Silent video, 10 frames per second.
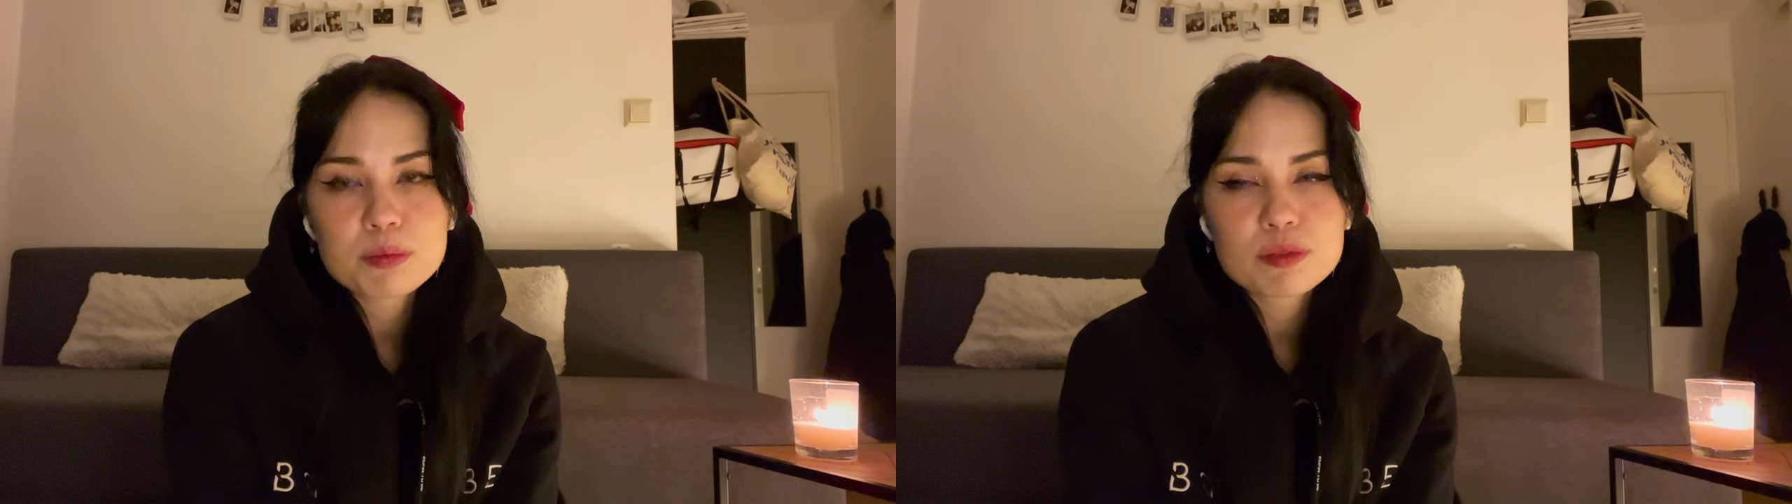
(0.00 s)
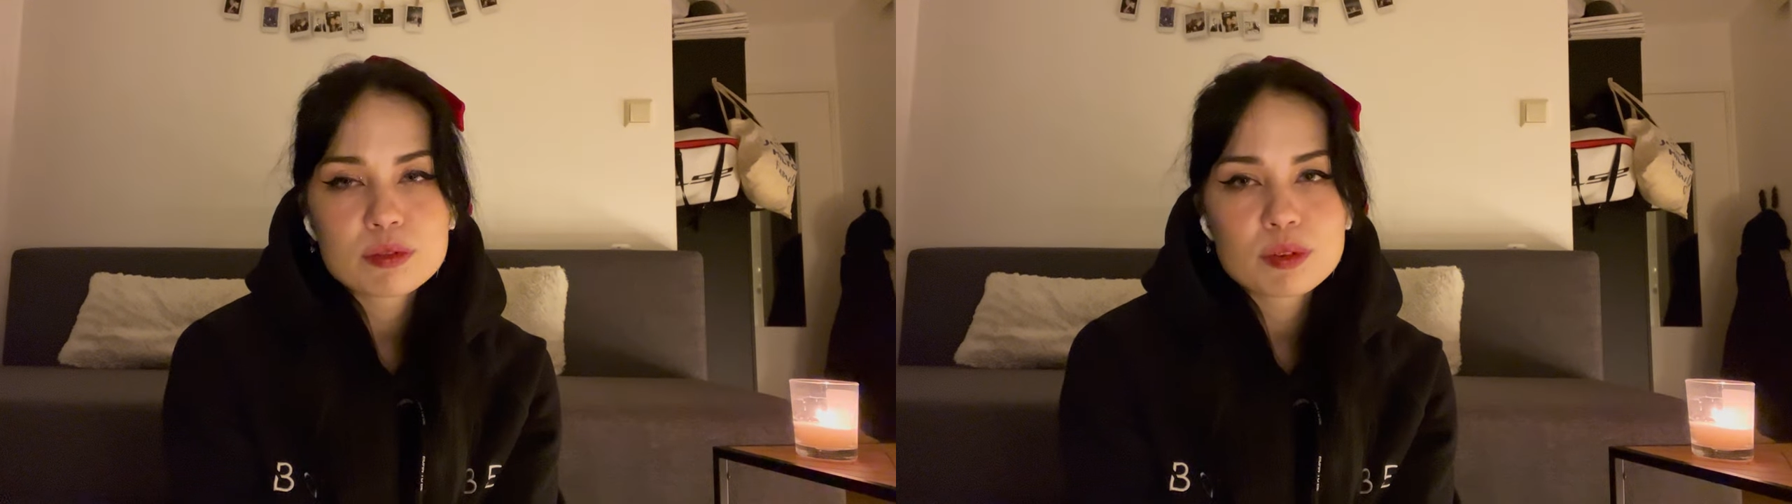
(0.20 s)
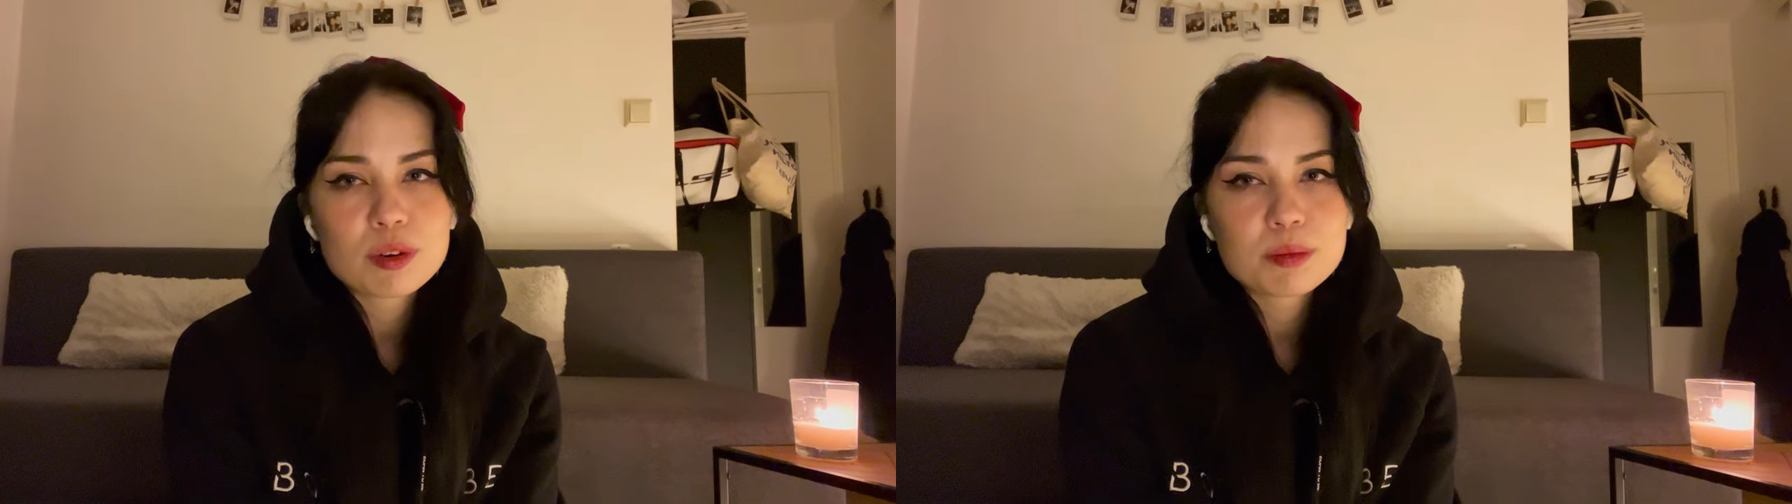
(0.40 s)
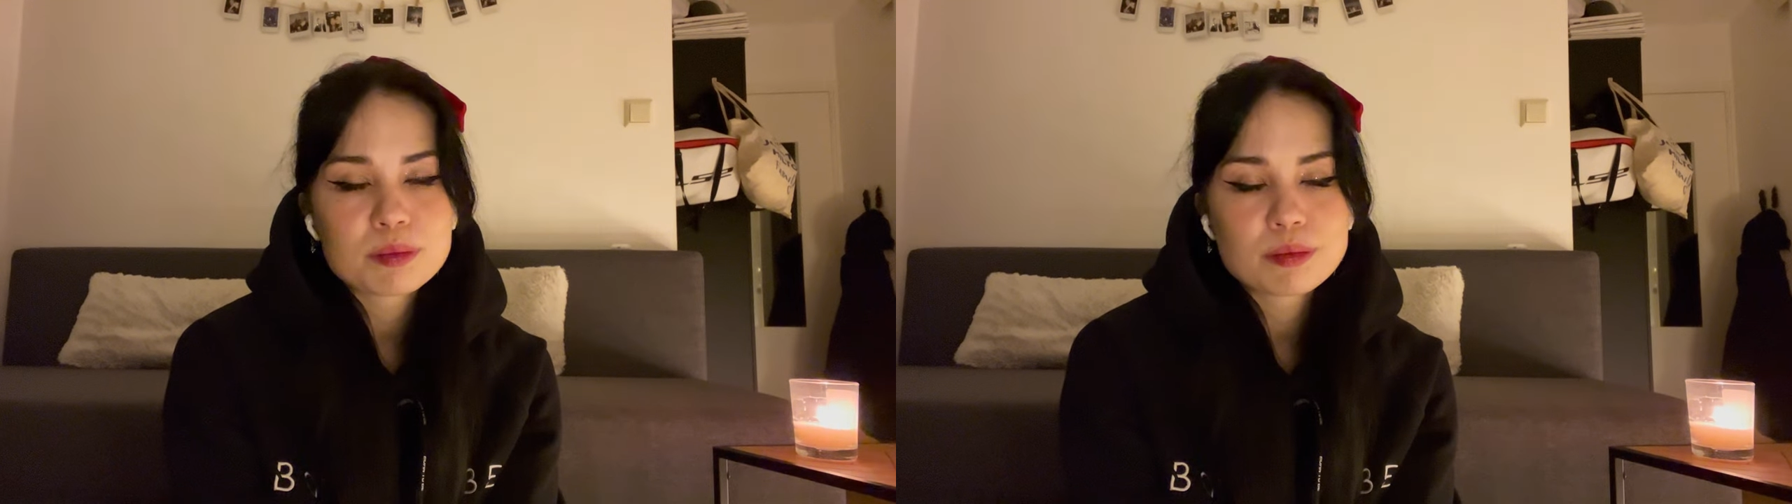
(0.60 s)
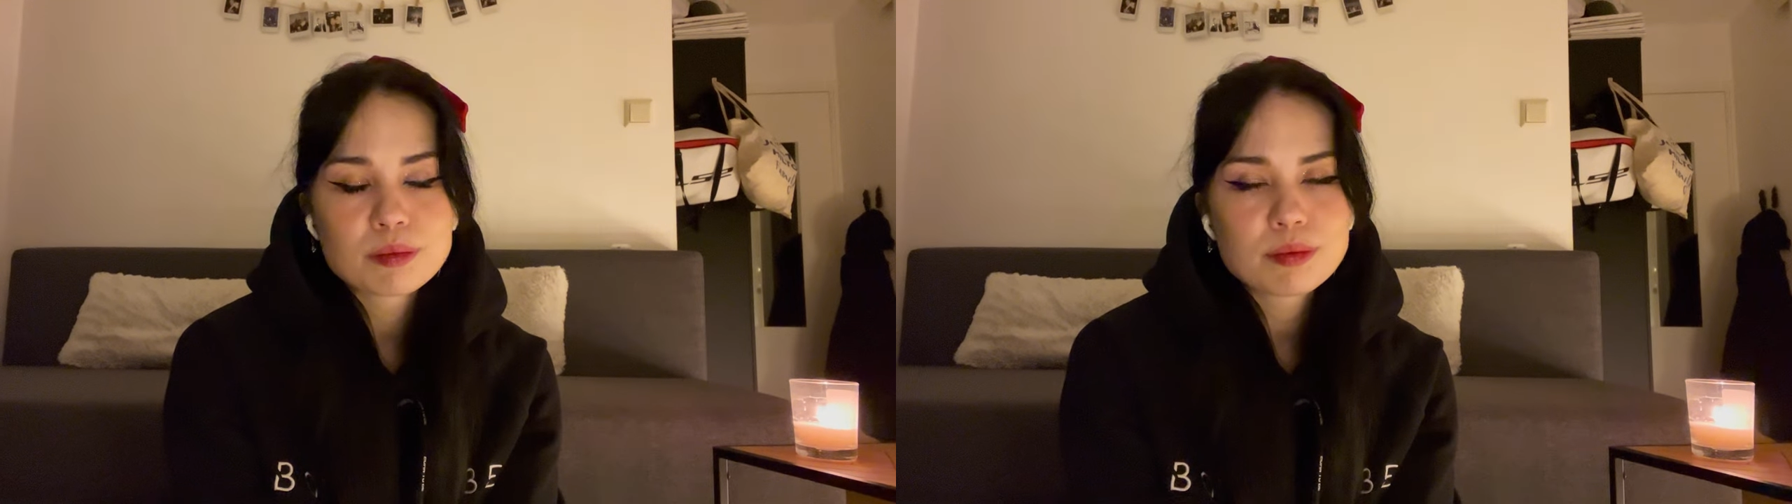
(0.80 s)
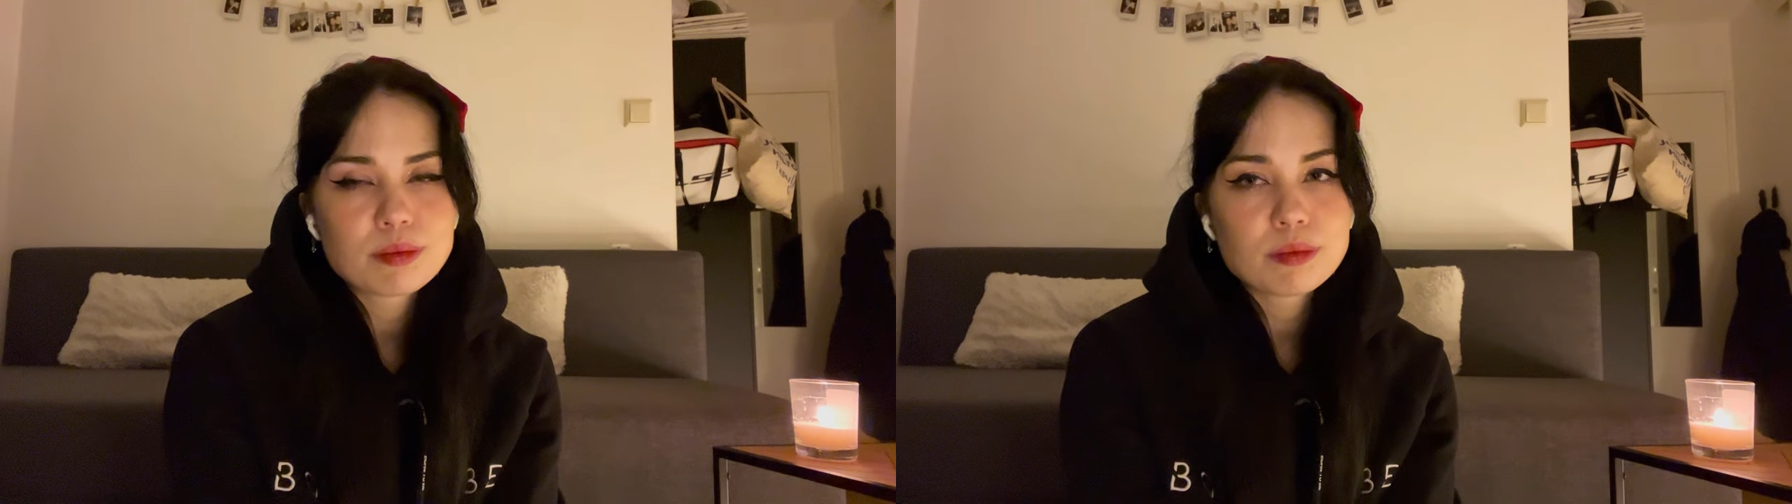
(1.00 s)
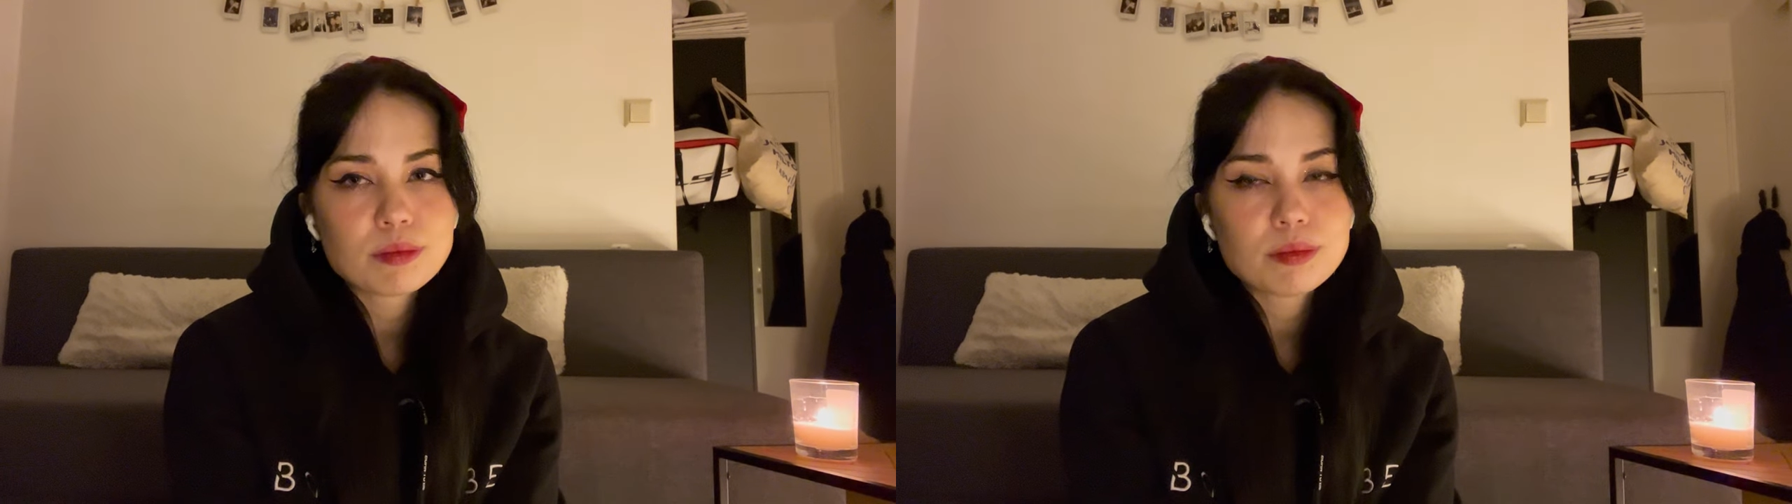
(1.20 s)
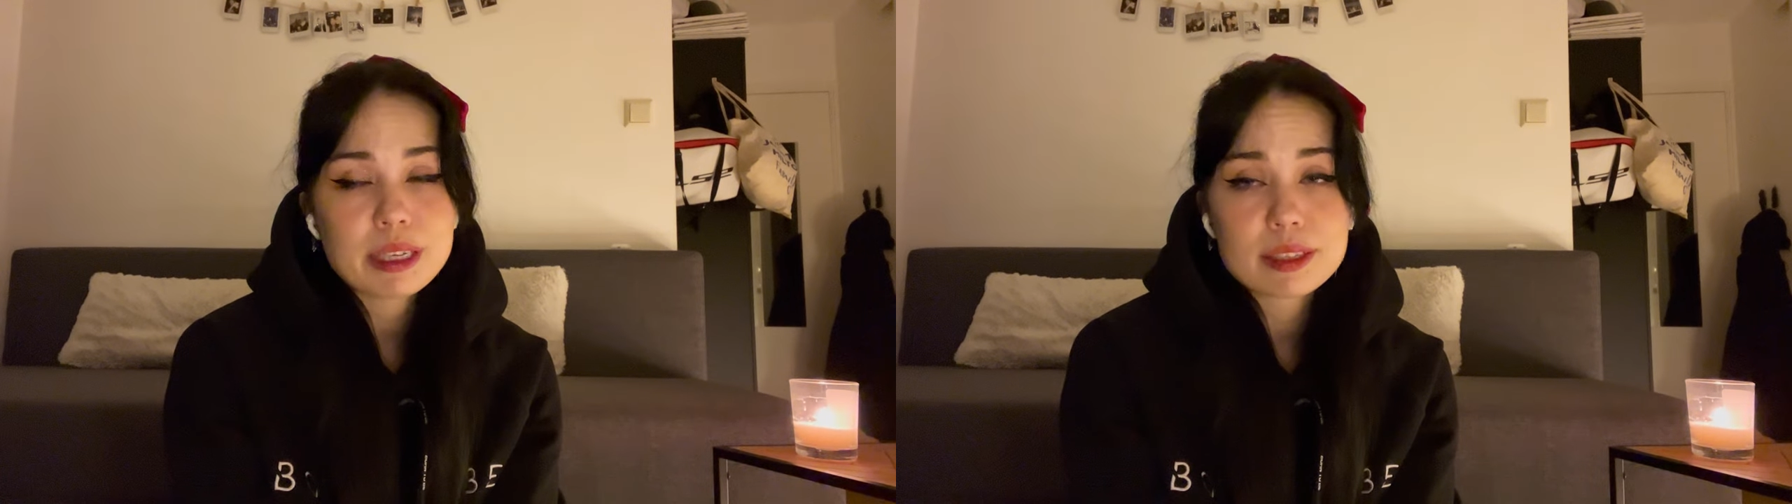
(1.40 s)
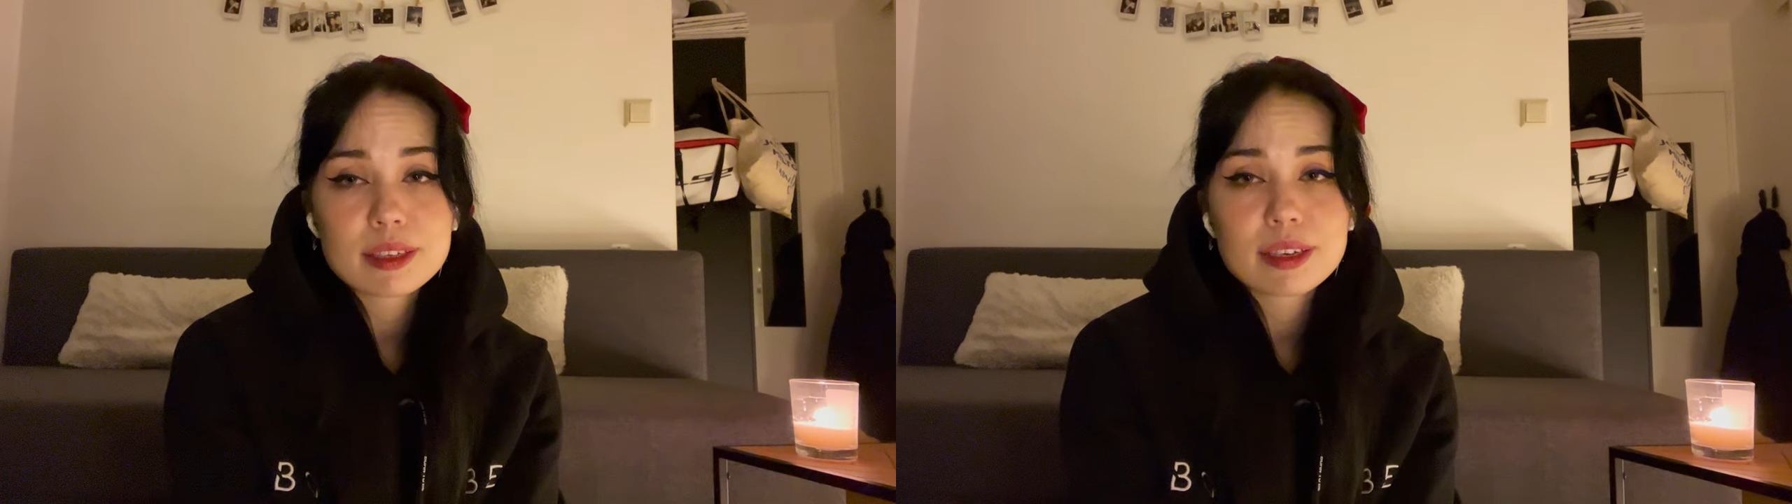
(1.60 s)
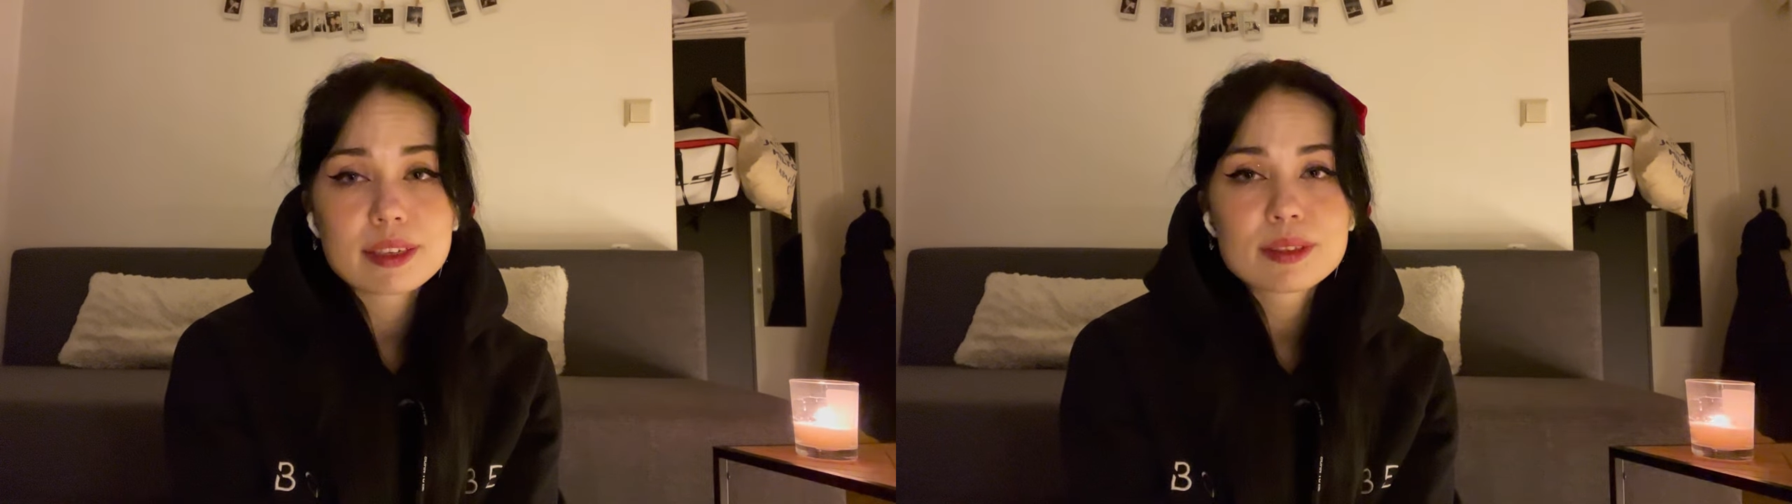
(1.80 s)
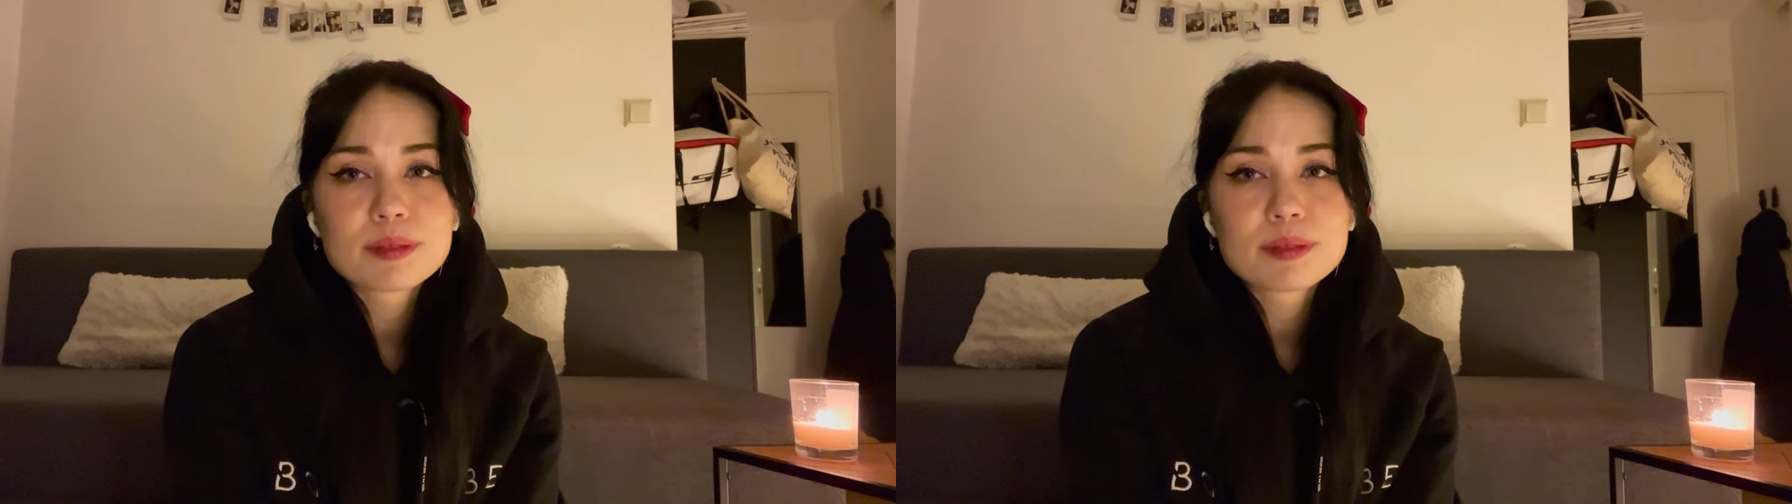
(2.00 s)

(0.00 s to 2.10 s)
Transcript: from inside.